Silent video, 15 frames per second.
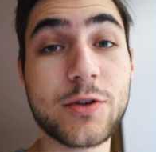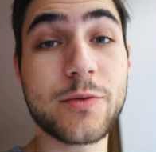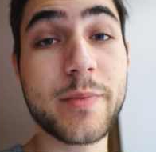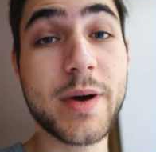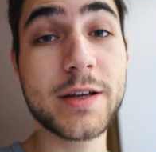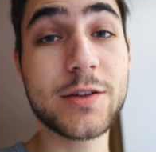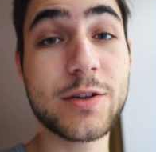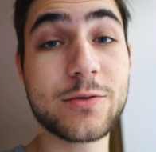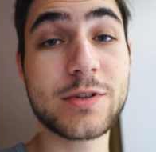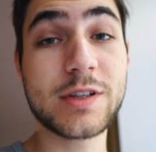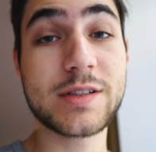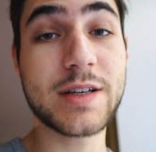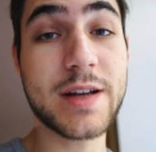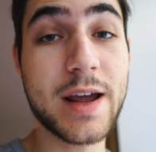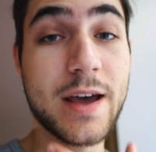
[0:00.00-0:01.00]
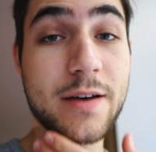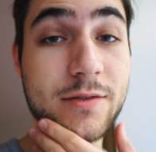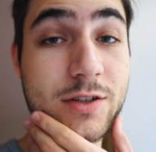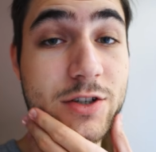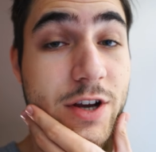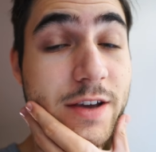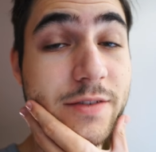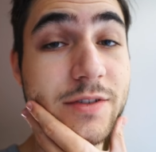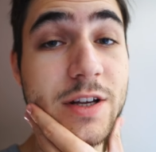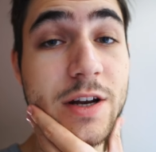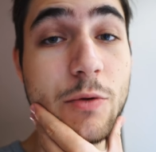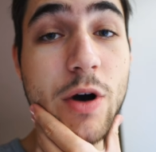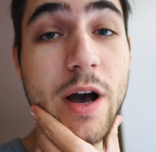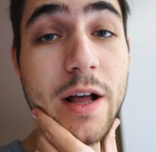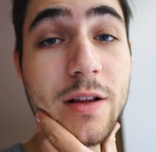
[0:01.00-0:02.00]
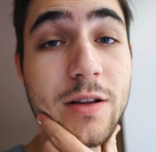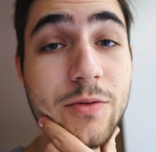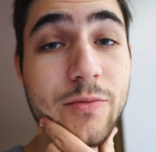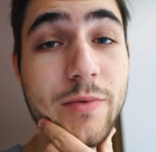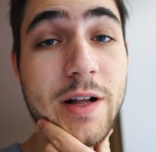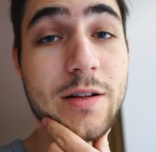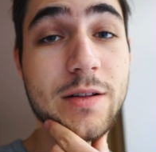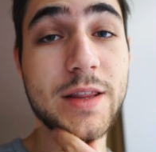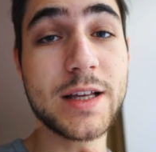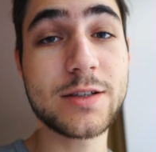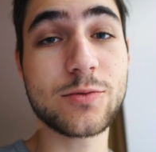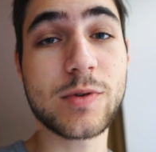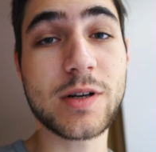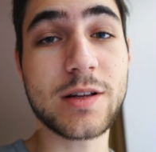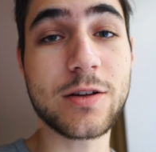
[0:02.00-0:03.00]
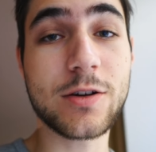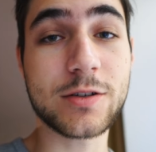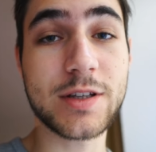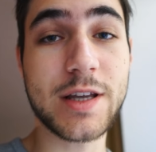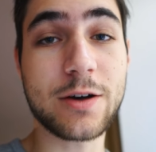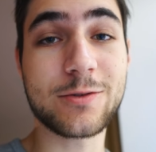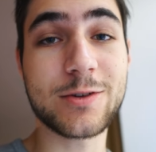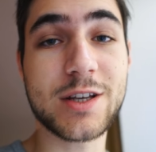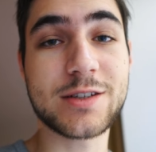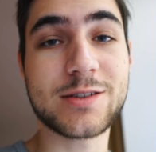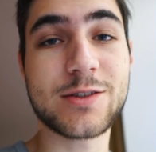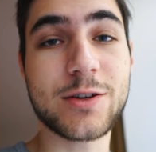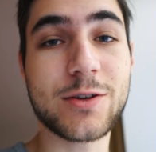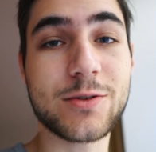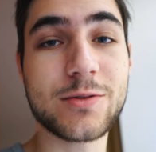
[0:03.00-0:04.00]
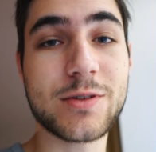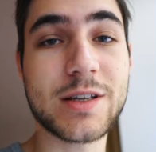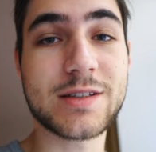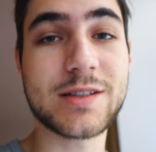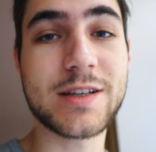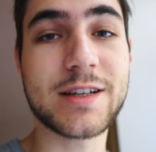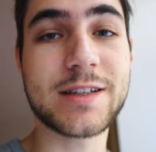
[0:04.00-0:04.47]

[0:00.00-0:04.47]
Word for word: You might notice that I haven't shaved in a while. Well, that's what lockdown does to you, doesn't